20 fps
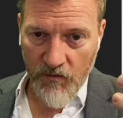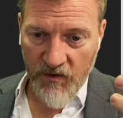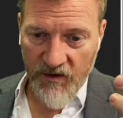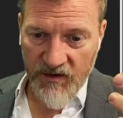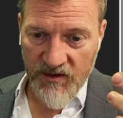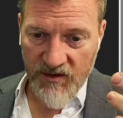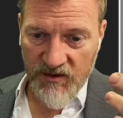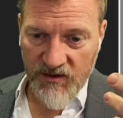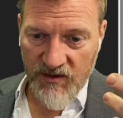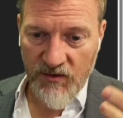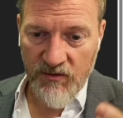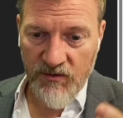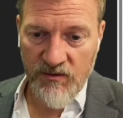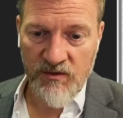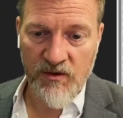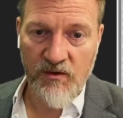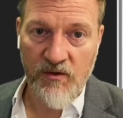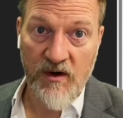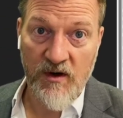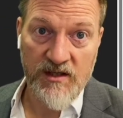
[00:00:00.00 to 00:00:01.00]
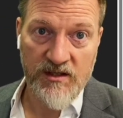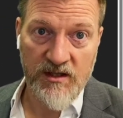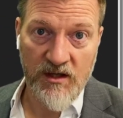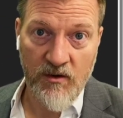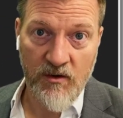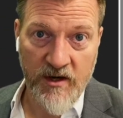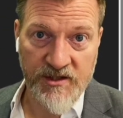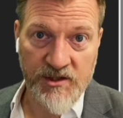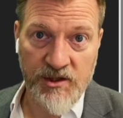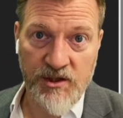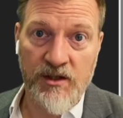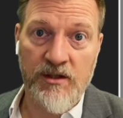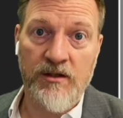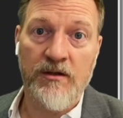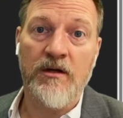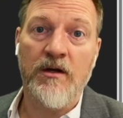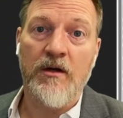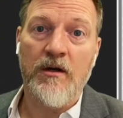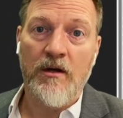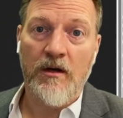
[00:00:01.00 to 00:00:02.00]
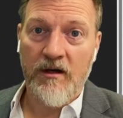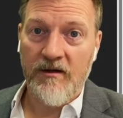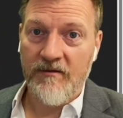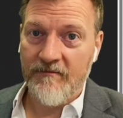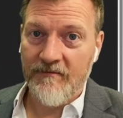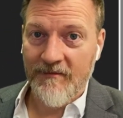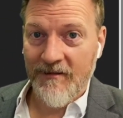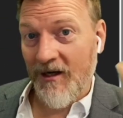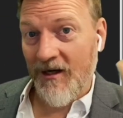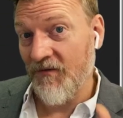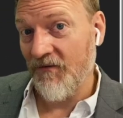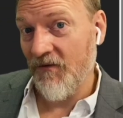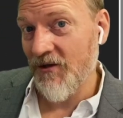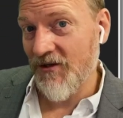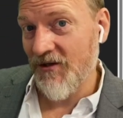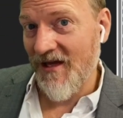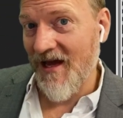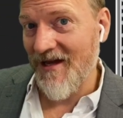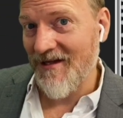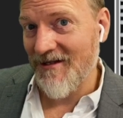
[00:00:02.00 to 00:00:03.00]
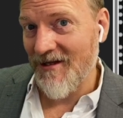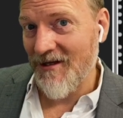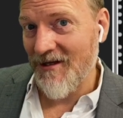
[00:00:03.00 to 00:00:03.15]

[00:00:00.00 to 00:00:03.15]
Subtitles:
the student creates a question, converts that